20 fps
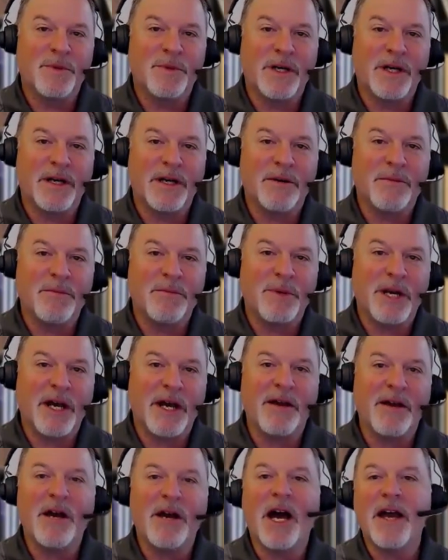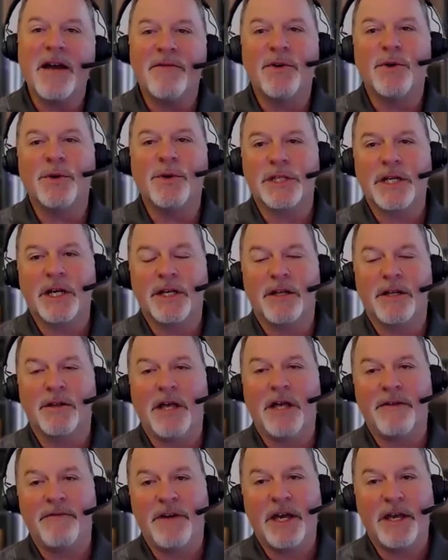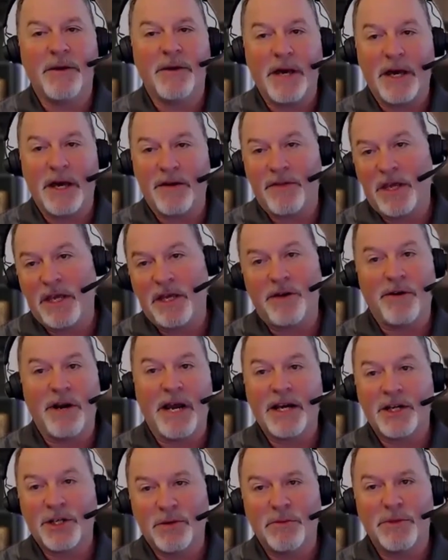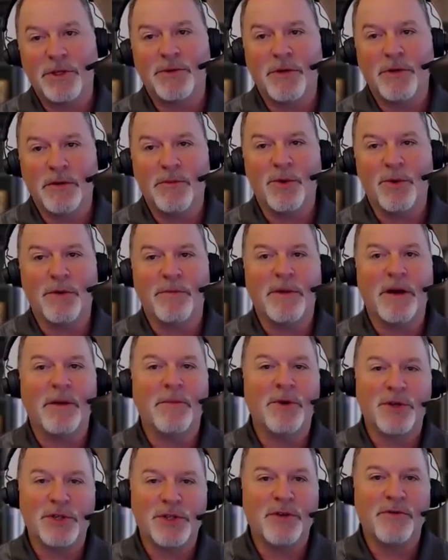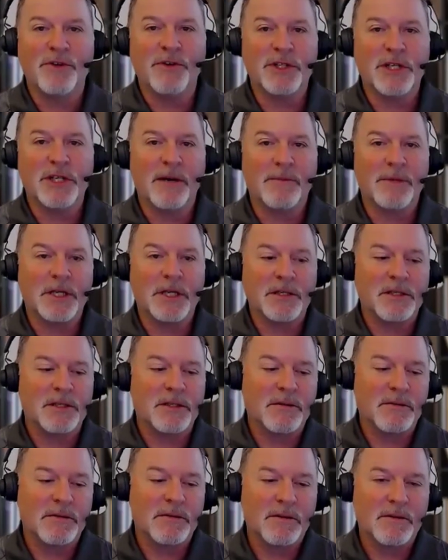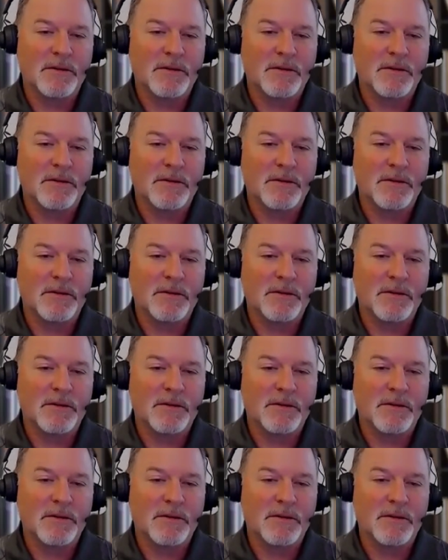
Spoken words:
But I have always gotten a lot of value out of the interaction between board members over topics.